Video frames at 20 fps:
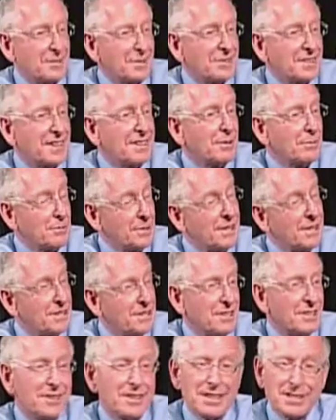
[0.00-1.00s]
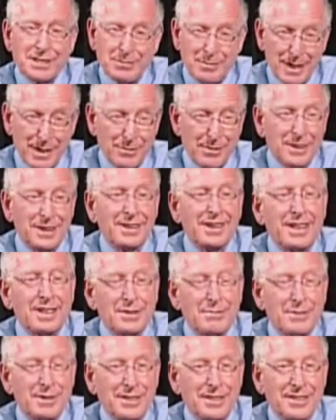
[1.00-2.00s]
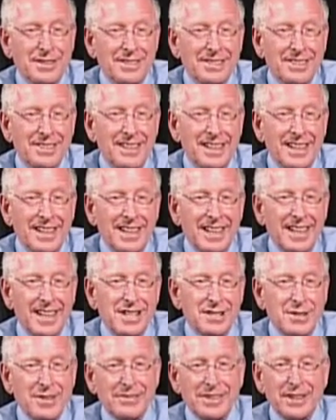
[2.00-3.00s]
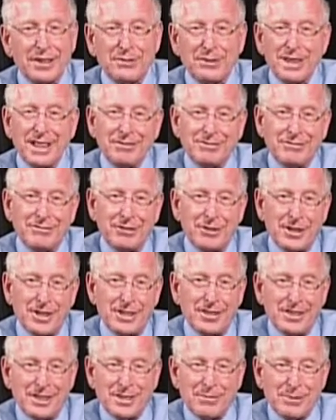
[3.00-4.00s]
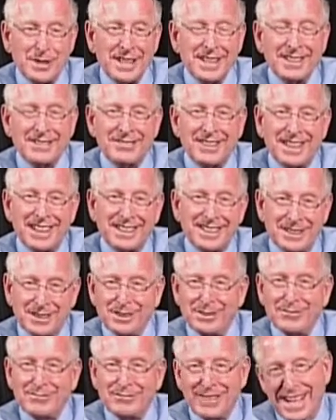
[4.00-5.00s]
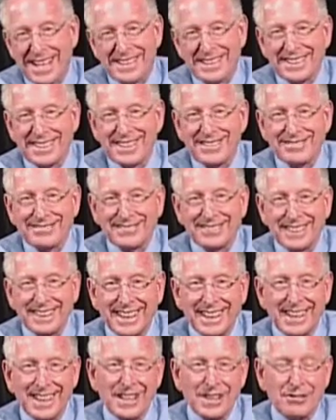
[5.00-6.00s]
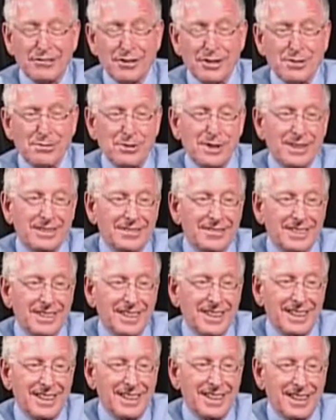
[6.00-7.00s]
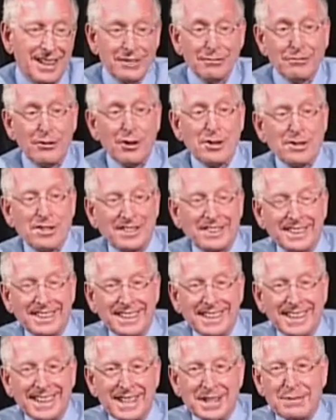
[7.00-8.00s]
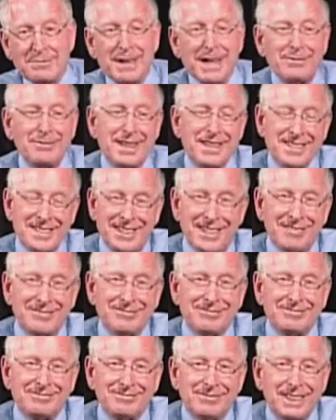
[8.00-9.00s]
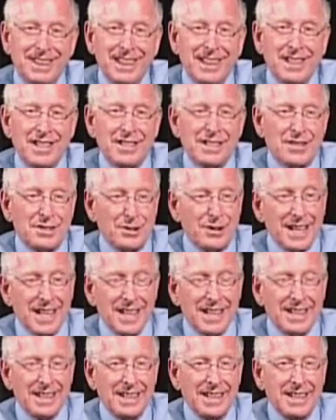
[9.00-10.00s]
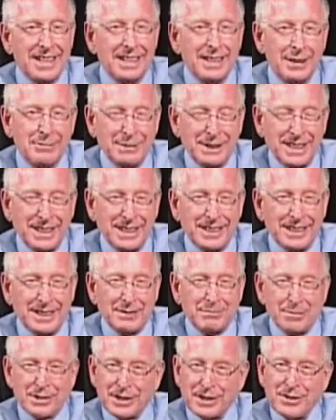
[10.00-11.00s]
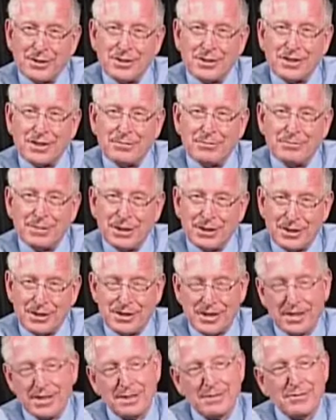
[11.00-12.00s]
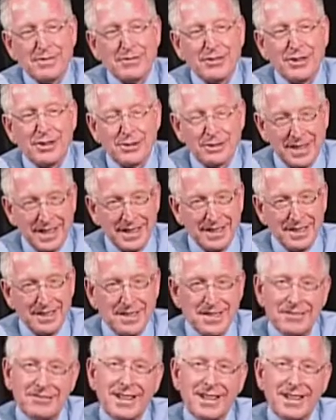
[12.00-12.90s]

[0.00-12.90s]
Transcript: So we'll tell real stories about real entrepreneurs. So I've got three of them for you this week if I can do them fast enough. The first one, unfortunately, is about myself. So I had a company that produced computer systems for hotels.